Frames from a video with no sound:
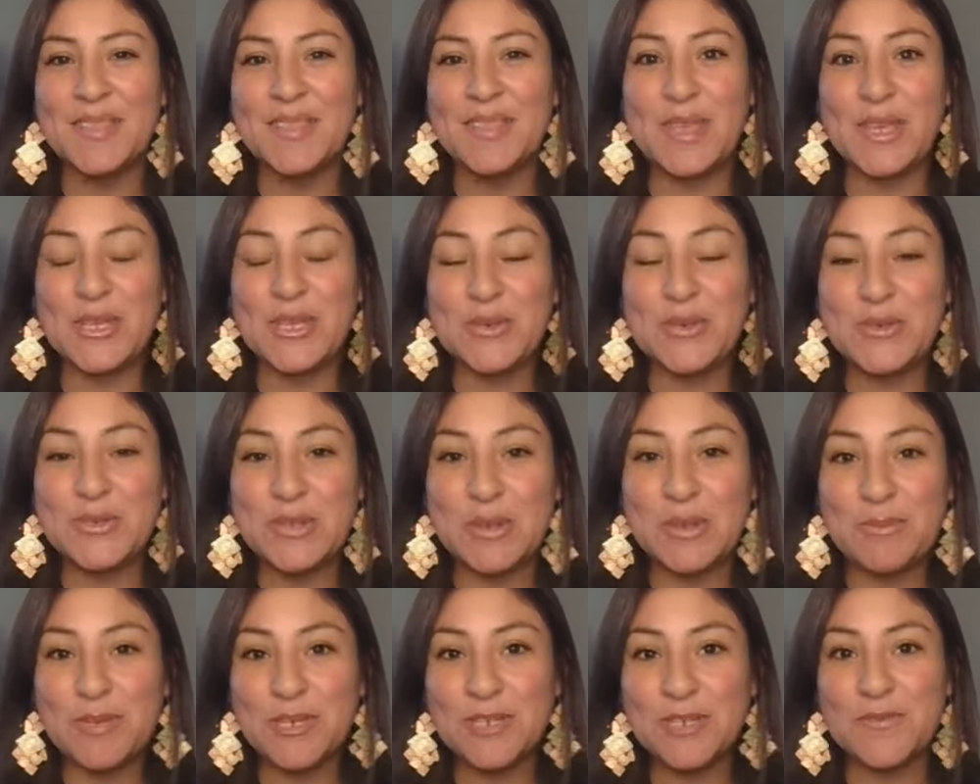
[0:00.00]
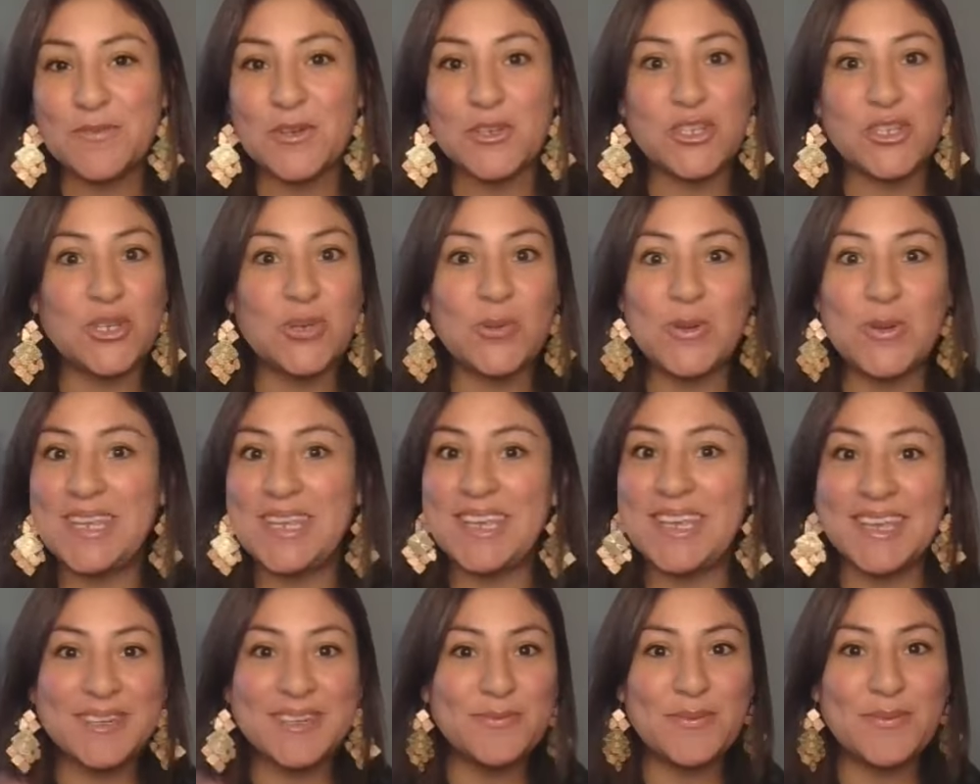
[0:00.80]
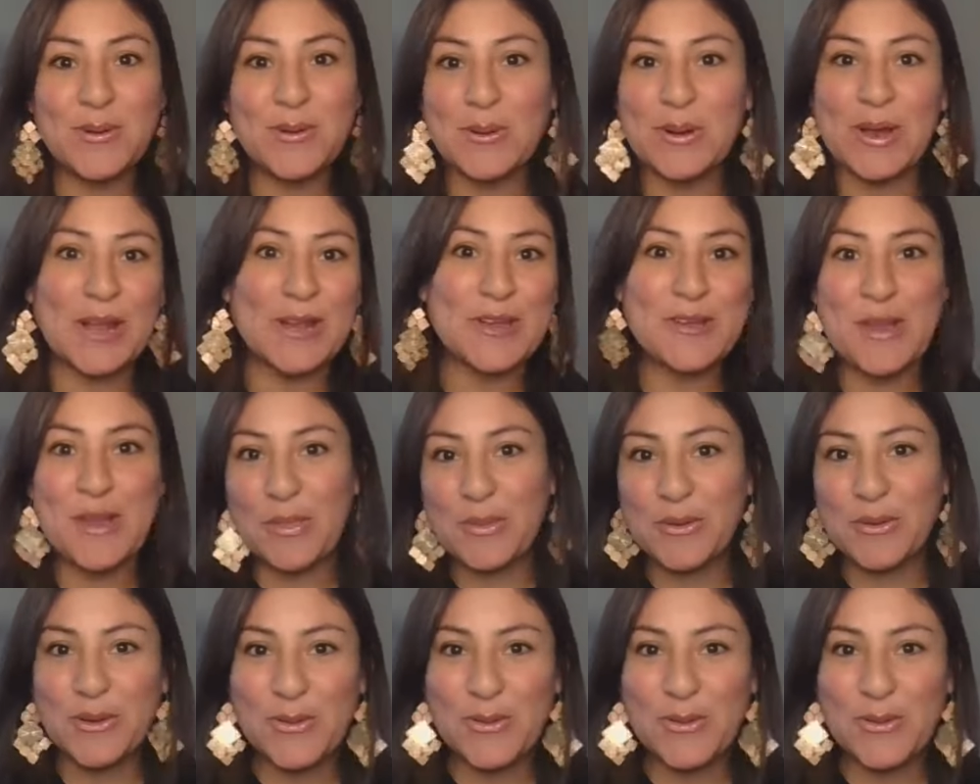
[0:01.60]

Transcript: Thank you so much for tuning in for another